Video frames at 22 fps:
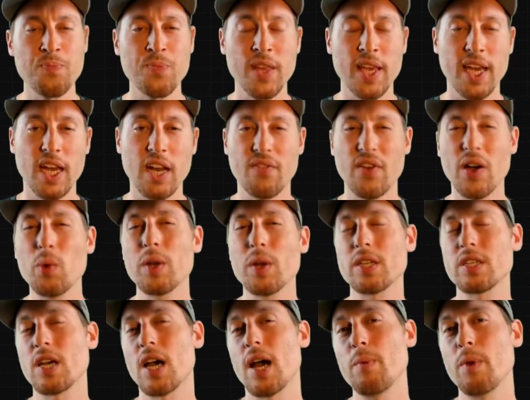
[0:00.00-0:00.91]
And if I would
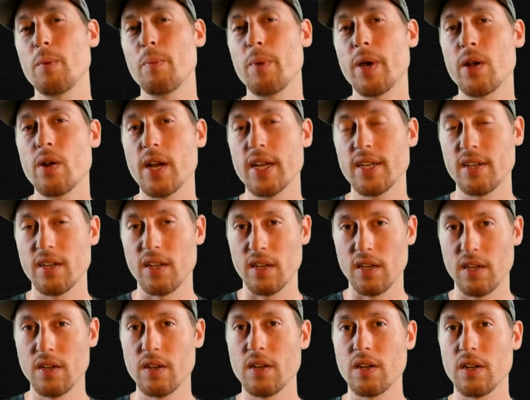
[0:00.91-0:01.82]
have timed it better, I
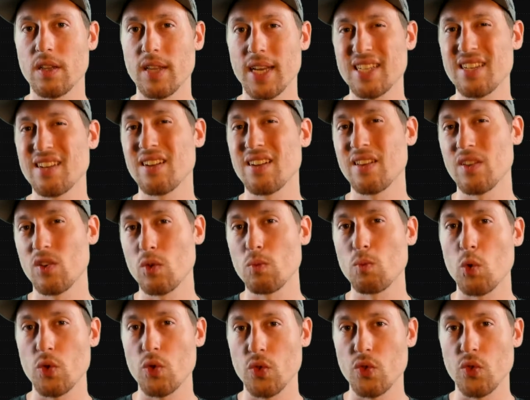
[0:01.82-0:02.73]
could have collected a little
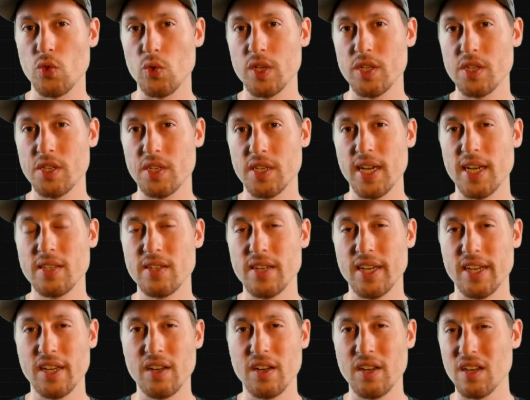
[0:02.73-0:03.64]
more than 3 cents.
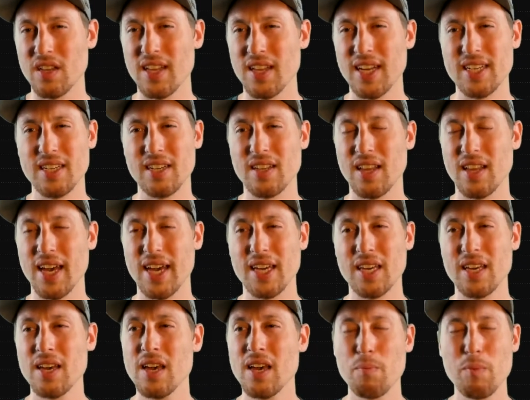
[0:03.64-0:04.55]
I could have collected
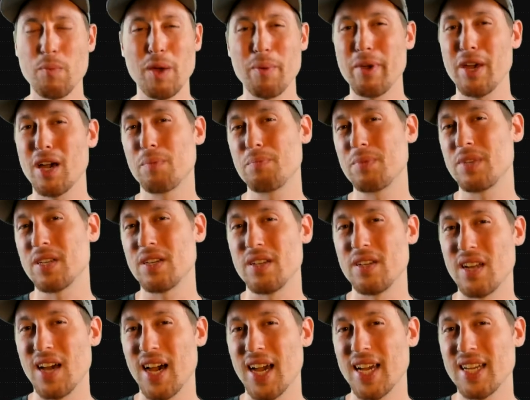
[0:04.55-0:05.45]
like maybe up to
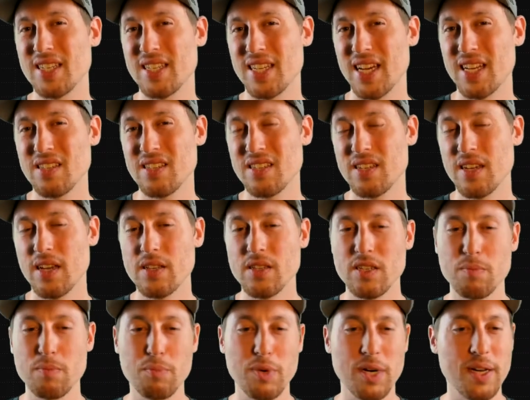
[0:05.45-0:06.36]
9-10
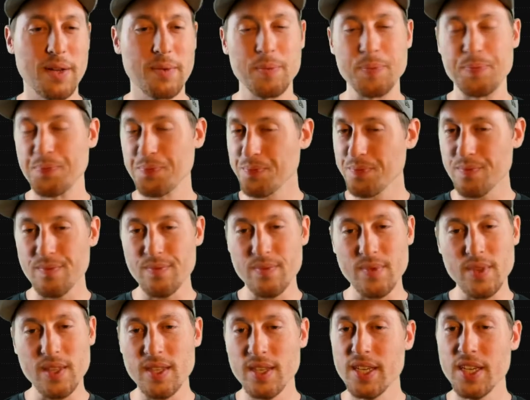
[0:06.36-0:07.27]
cents, but
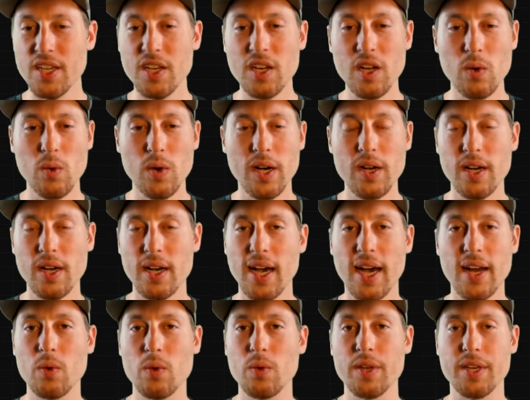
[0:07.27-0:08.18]
you know what?
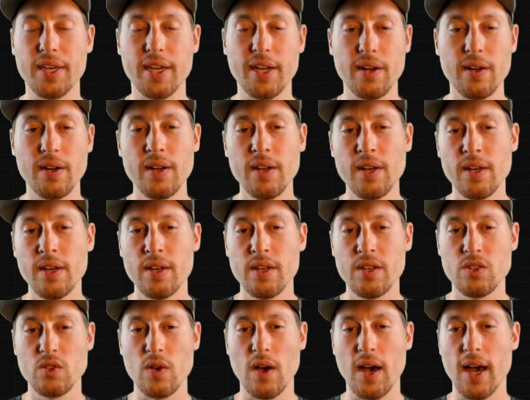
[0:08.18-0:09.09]
I don't really care.
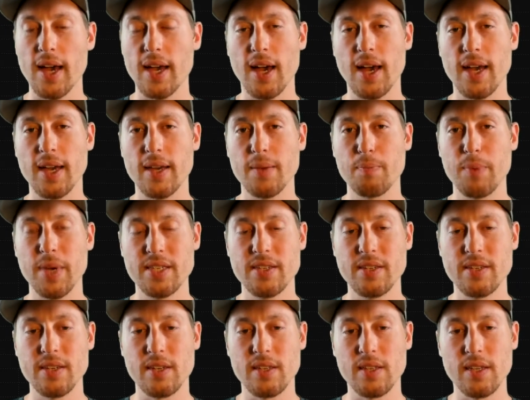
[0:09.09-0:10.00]
So I
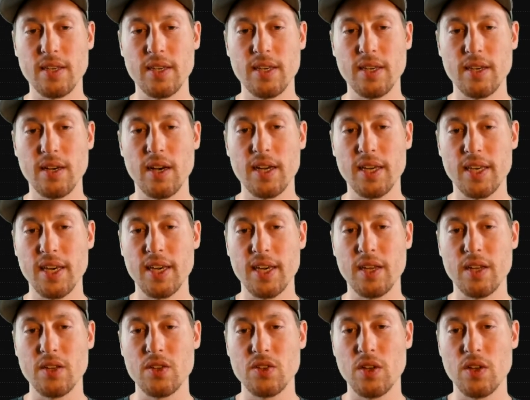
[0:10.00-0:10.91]
basically,
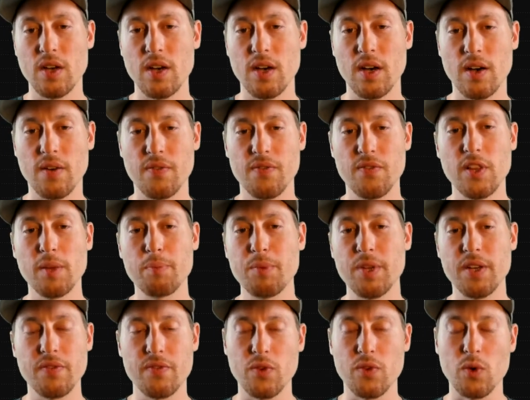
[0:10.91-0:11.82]
again, flipped
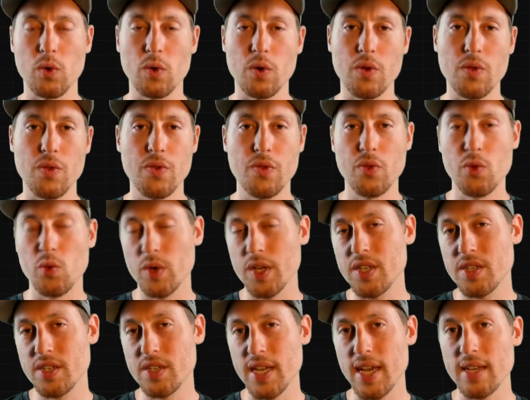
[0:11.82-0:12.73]
it for 3
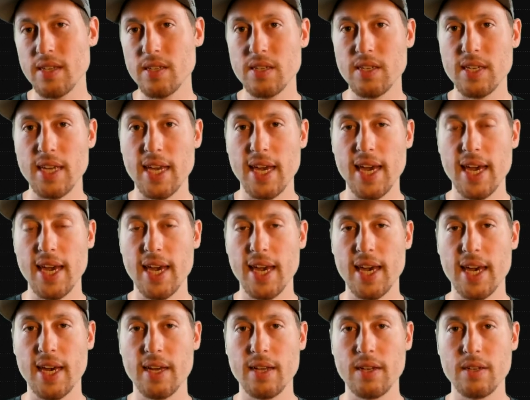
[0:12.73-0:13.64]
cents
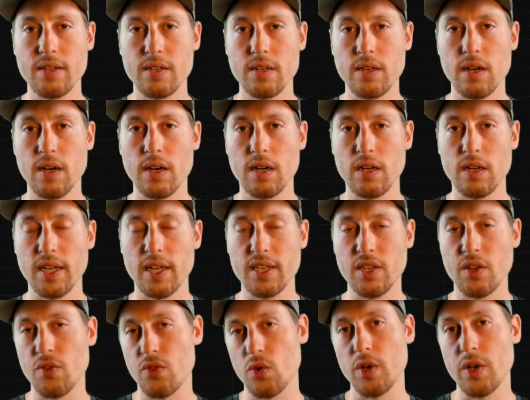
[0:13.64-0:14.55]
and
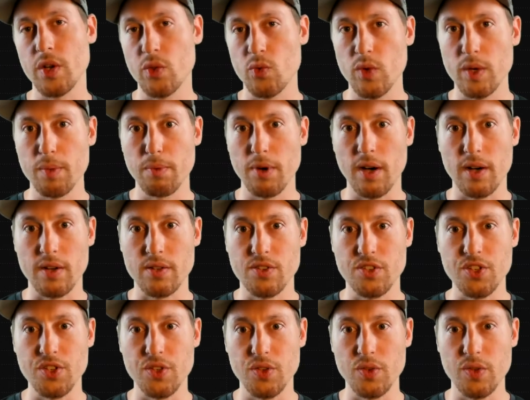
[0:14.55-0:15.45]
collected 33 bucks
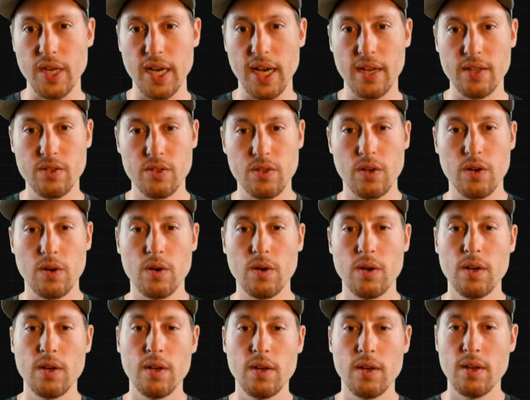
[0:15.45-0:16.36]
to do that. So
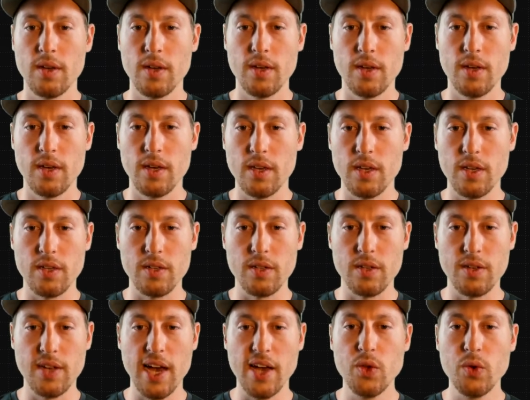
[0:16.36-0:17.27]

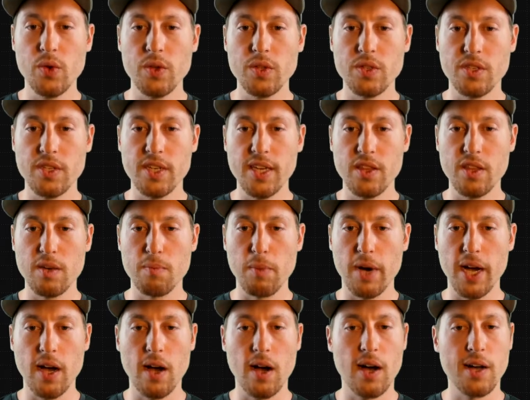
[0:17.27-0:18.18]
now you can see that
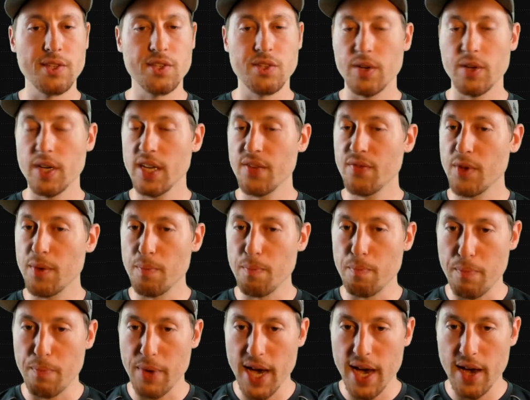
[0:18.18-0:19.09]
my odds are even
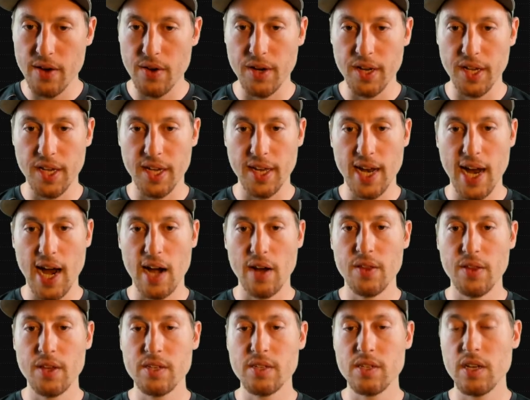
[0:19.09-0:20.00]
better to get out
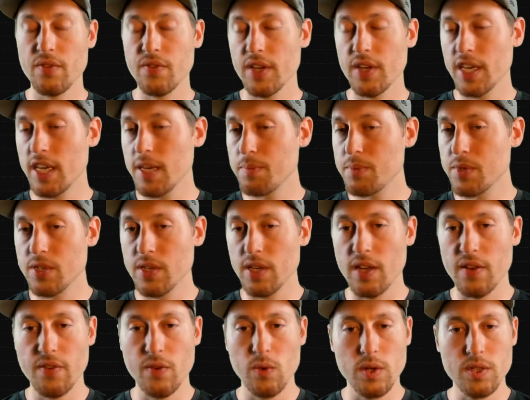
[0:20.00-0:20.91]
of this. And if
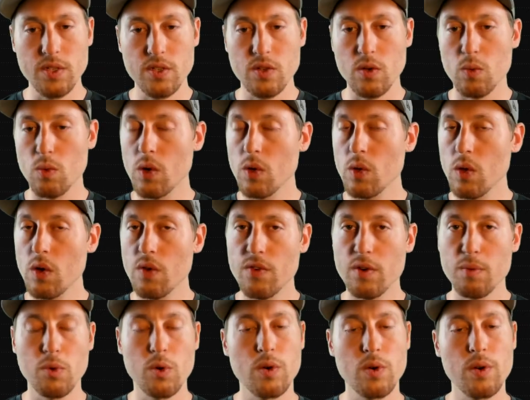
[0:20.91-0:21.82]
it wants to roll
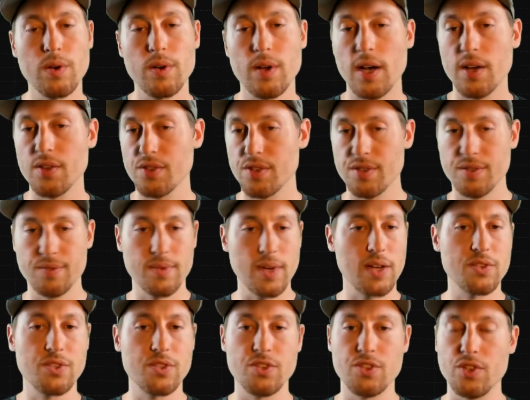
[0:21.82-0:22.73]
over more, I'll
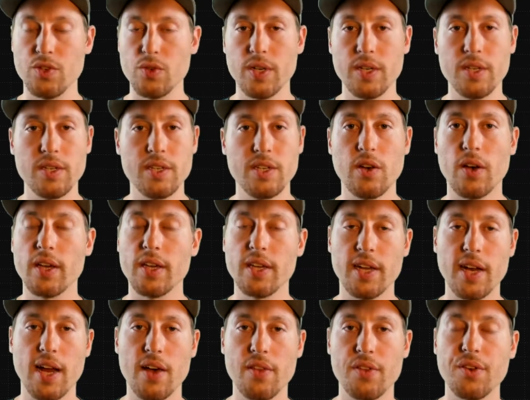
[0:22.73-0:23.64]
just do it until I can
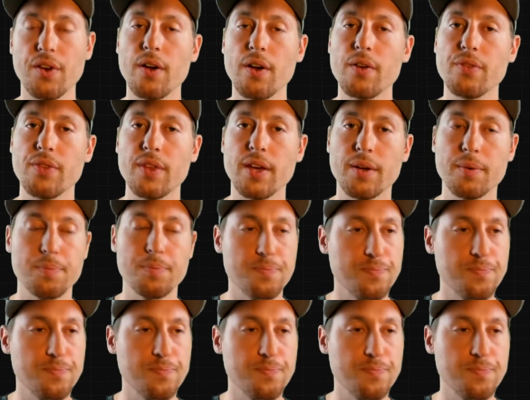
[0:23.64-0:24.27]
get out of the darn thing.